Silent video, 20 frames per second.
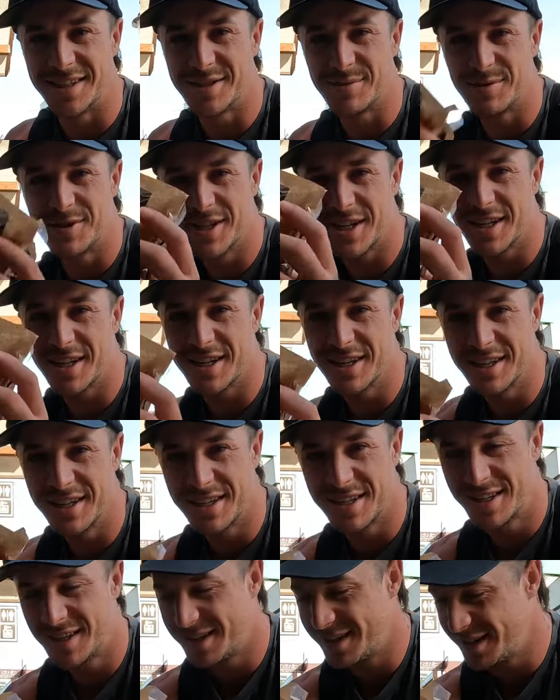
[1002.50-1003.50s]
and some chicken.
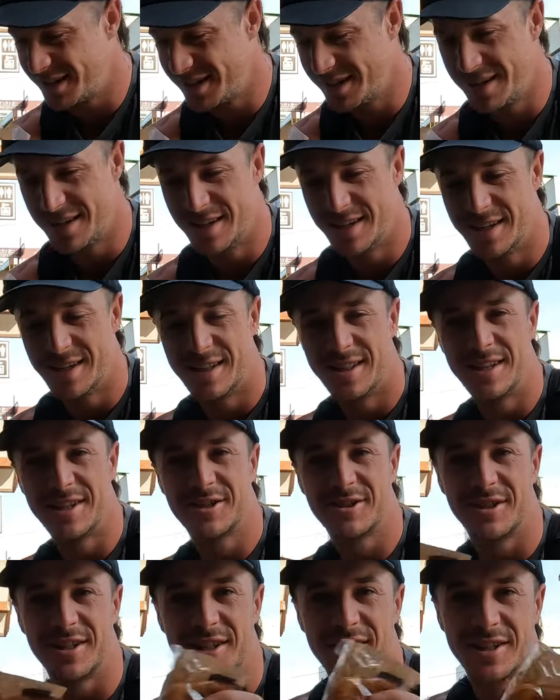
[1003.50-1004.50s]

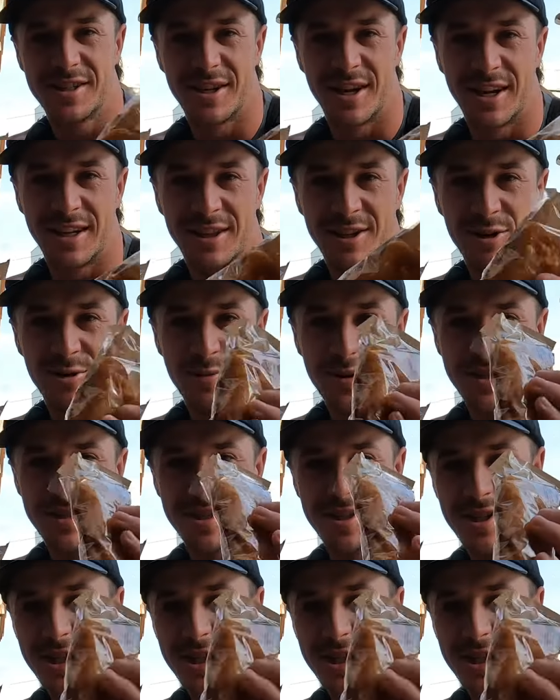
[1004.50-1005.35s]
Literally just like little bits